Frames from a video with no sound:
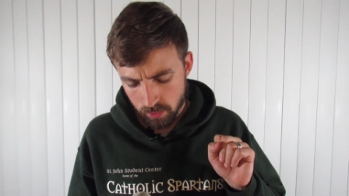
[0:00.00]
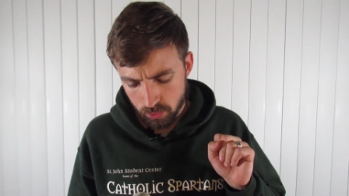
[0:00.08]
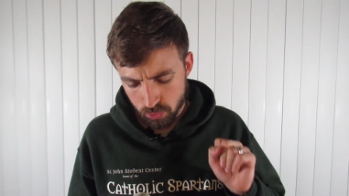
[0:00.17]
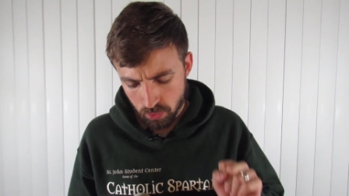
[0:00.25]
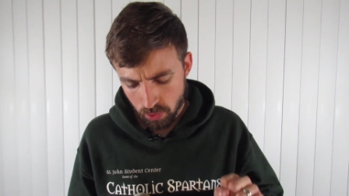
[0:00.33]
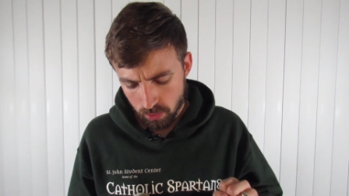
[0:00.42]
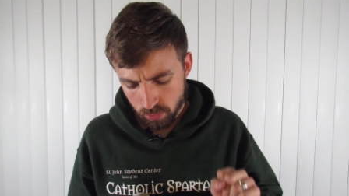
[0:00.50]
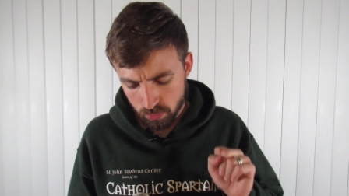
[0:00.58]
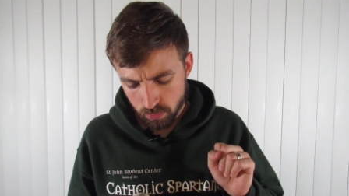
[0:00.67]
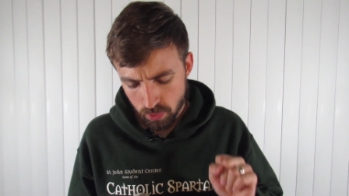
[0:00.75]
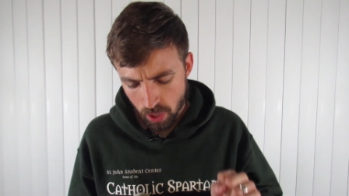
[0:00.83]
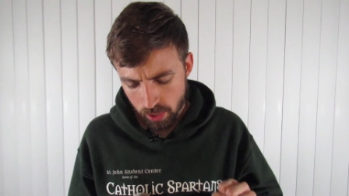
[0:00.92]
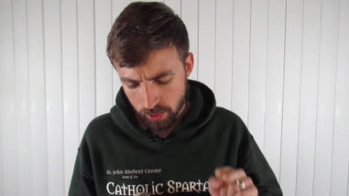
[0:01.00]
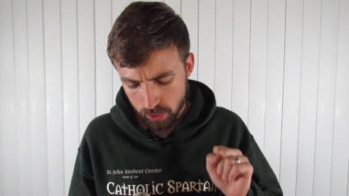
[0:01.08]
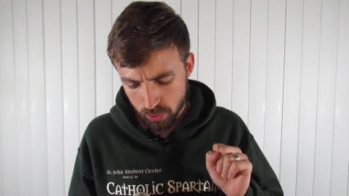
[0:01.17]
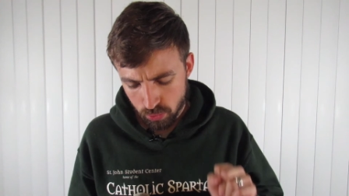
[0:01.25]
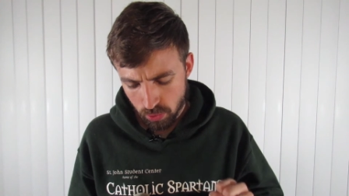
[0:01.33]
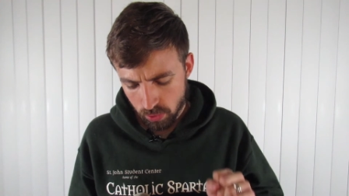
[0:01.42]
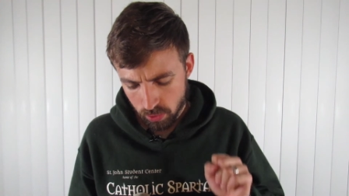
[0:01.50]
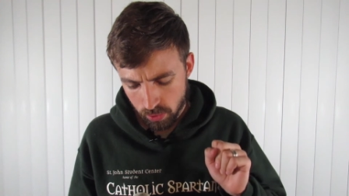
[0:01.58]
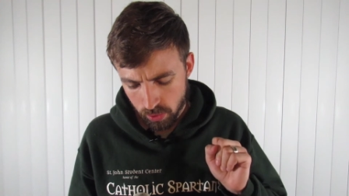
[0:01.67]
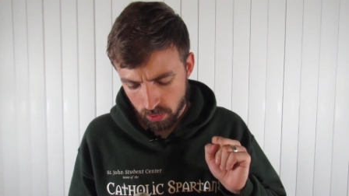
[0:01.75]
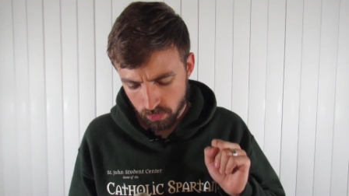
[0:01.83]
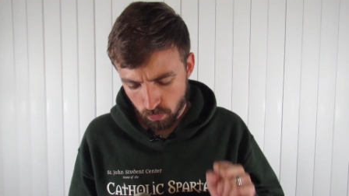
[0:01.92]
Do not get drunk
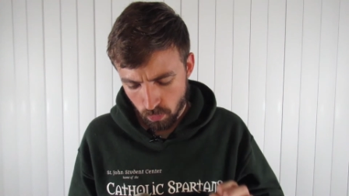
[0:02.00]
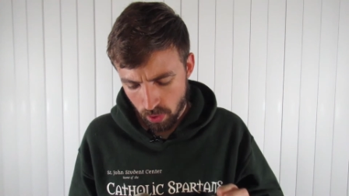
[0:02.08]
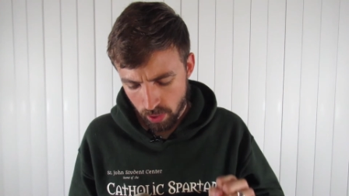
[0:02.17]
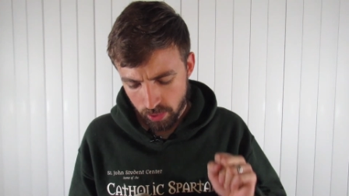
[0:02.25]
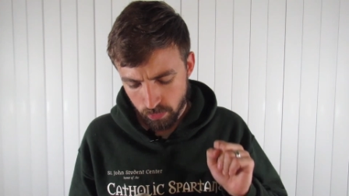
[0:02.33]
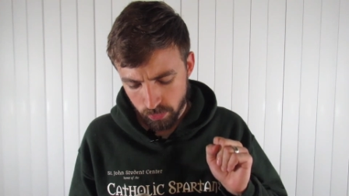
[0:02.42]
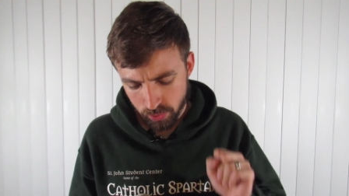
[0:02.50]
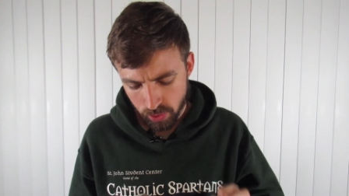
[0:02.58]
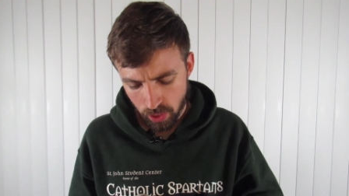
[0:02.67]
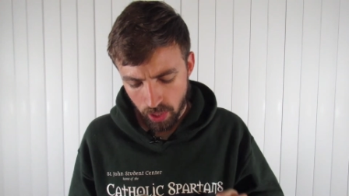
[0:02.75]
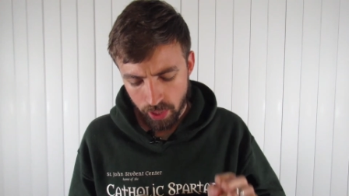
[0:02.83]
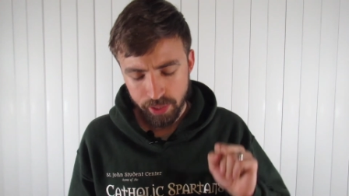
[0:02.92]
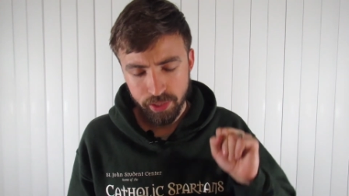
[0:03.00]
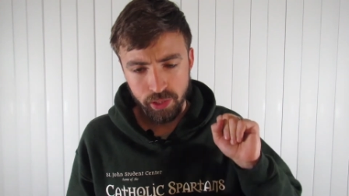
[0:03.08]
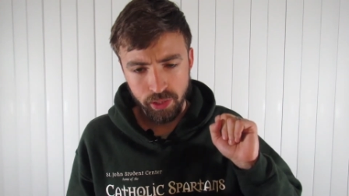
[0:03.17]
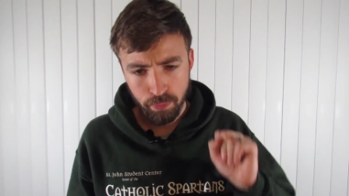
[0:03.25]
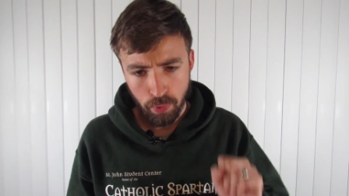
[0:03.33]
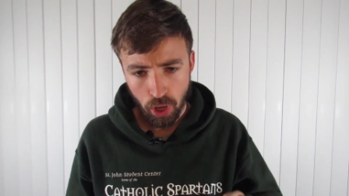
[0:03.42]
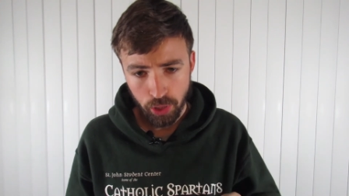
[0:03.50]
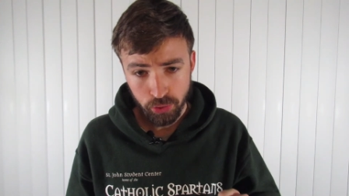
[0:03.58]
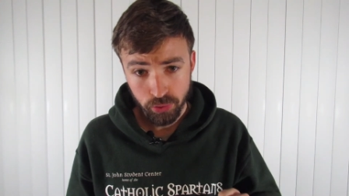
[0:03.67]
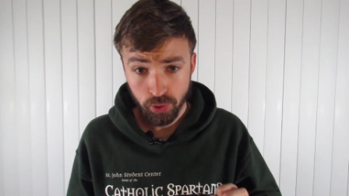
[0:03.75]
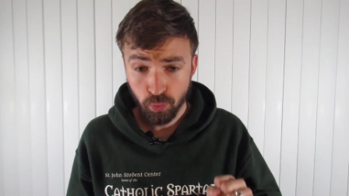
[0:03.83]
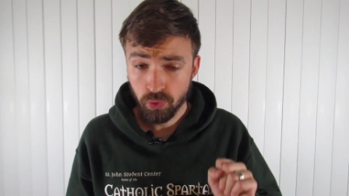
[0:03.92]
on wine which lies
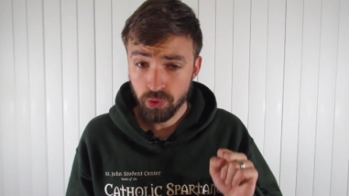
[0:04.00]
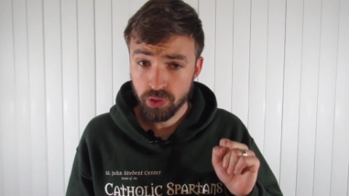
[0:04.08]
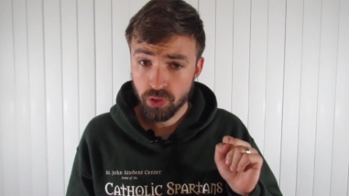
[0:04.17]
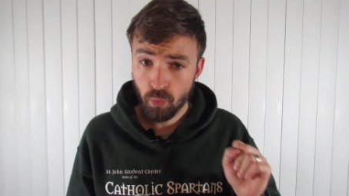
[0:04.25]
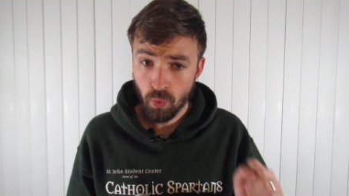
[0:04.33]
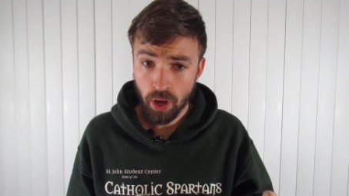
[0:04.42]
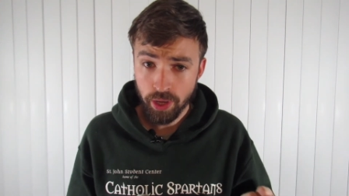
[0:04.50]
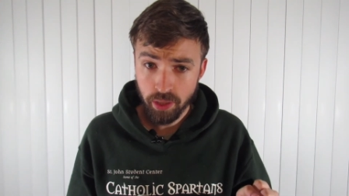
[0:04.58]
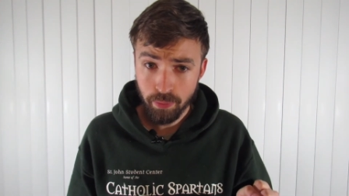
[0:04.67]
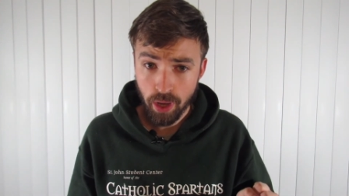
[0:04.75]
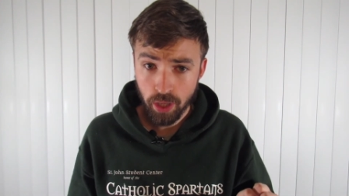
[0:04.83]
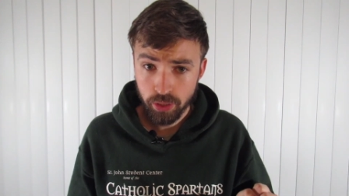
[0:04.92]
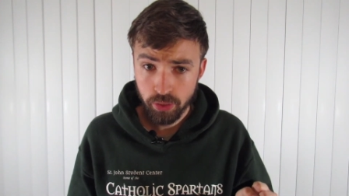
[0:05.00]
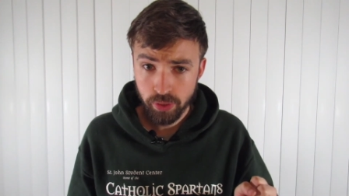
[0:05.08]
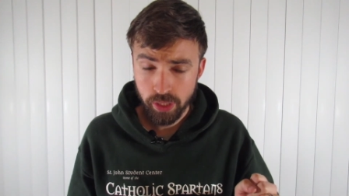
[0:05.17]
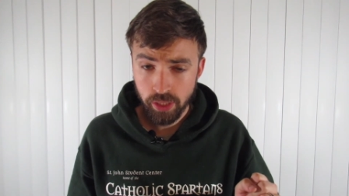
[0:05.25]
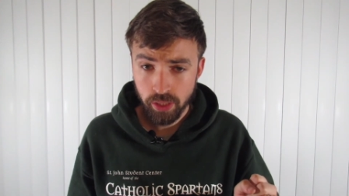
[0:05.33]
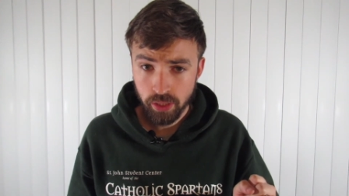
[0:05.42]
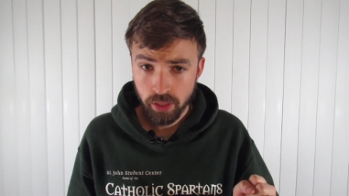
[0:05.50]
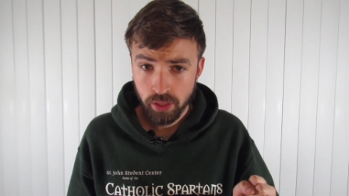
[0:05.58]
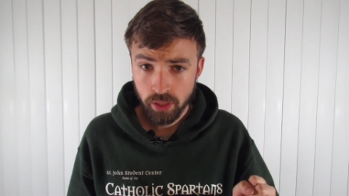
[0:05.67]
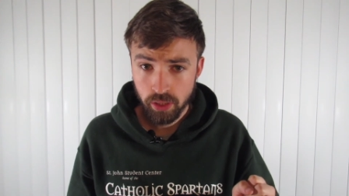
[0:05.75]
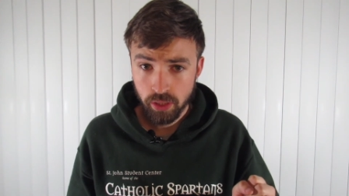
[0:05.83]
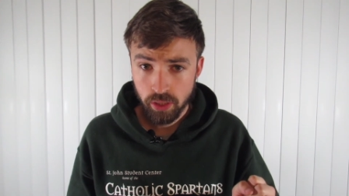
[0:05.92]
debauchery. Well, is the wine debauchery?
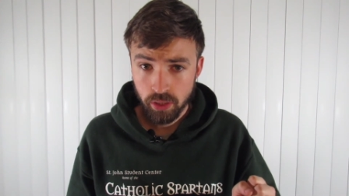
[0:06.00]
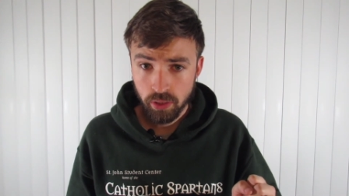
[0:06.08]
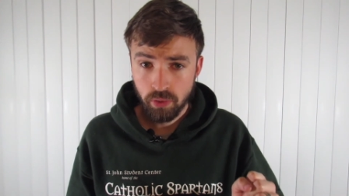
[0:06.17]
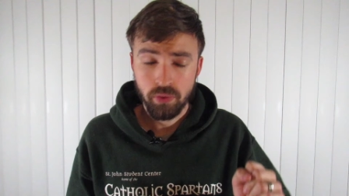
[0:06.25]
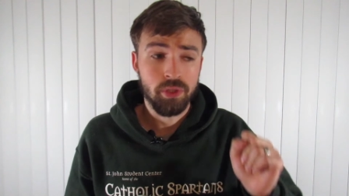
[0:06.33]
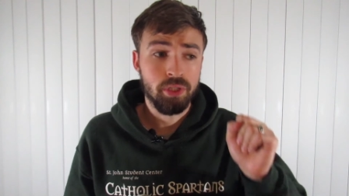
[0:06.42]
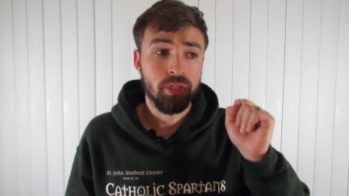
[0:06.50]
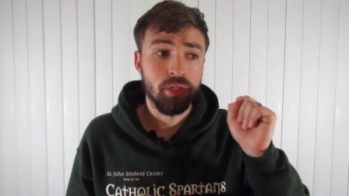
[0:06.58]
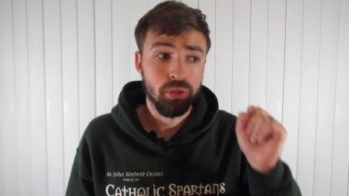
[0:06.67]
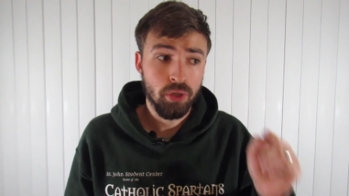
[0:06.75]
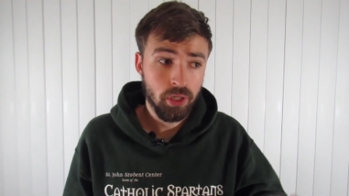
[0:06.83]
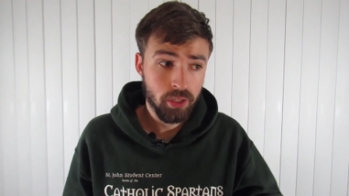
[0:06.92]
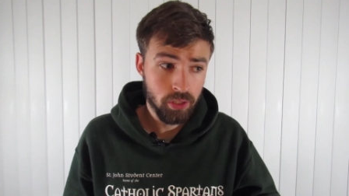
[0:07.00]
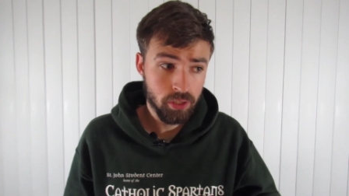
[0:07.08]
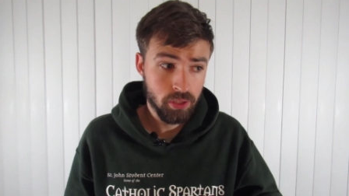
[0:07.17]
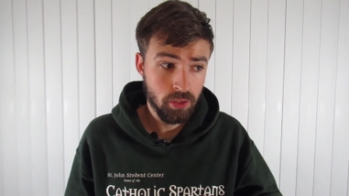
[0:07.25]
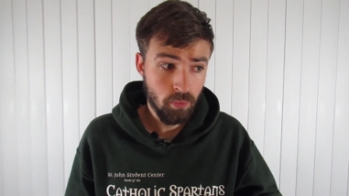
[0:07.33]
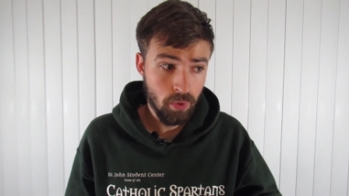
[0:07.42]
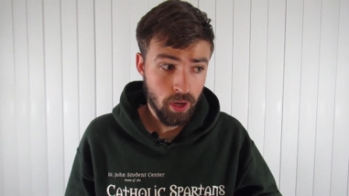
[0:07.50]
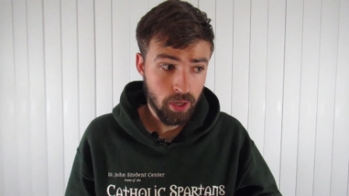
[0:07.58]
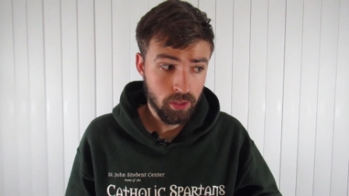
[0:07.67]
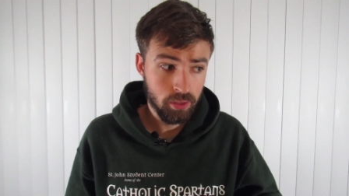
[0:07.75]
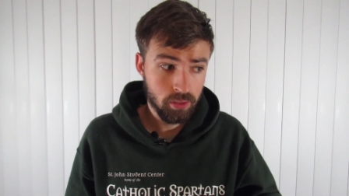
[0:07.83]
Or is it the drunkenness of the wine?